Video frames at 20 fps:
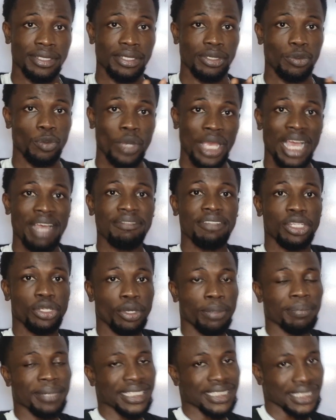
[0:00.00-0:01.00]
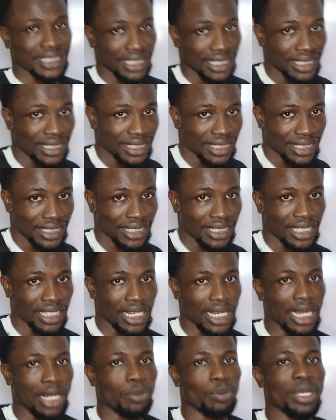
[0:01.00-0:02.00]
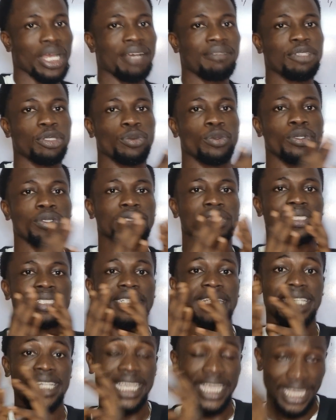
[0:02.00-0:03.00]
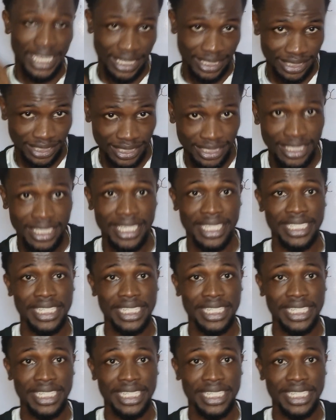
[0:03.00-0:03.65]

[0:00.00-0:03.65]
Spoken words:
we have the number 6 and we have the word x.